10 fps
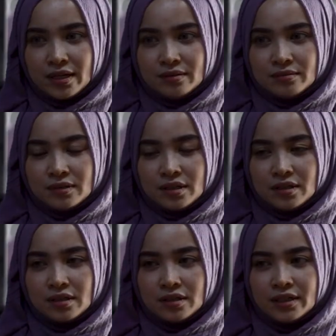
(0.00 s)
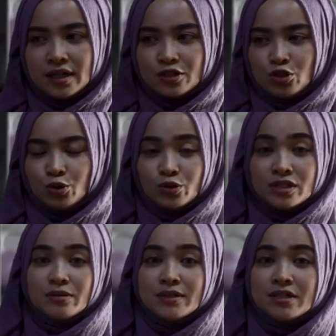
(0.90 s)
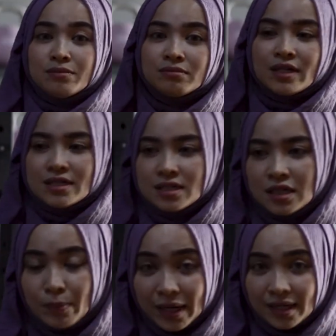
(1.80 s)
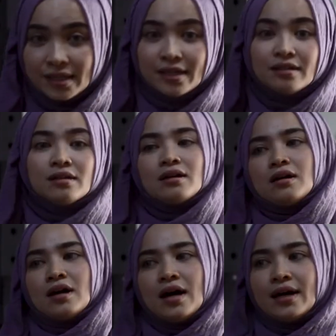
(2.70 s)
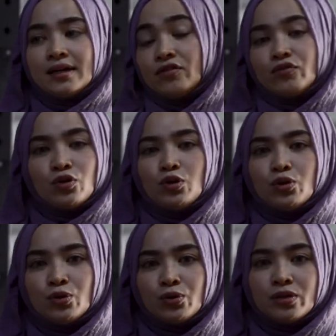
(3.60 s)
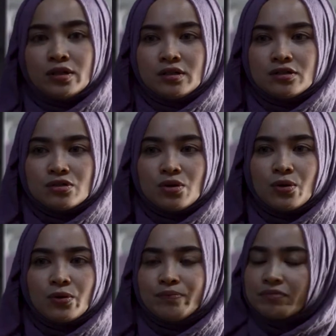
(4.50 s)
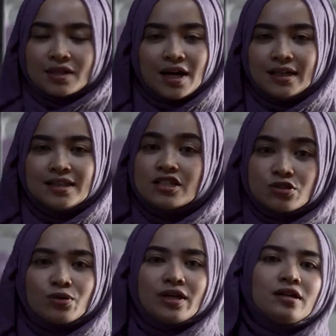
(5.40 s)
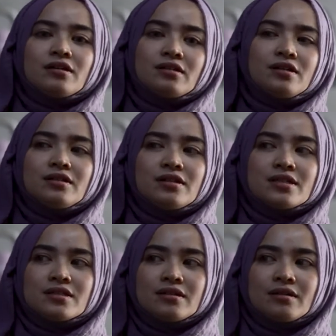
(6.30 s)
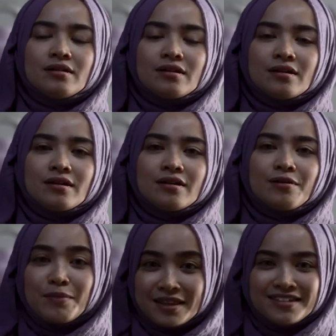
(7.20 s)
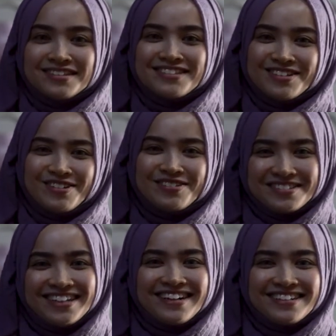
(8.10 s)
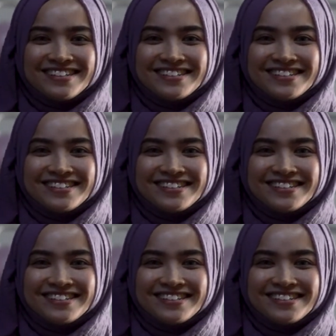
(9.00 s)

that yang contohnya macam dari segi pakaian, I can follow her. So, I think it's okay. It doesn't matter. So, yeah.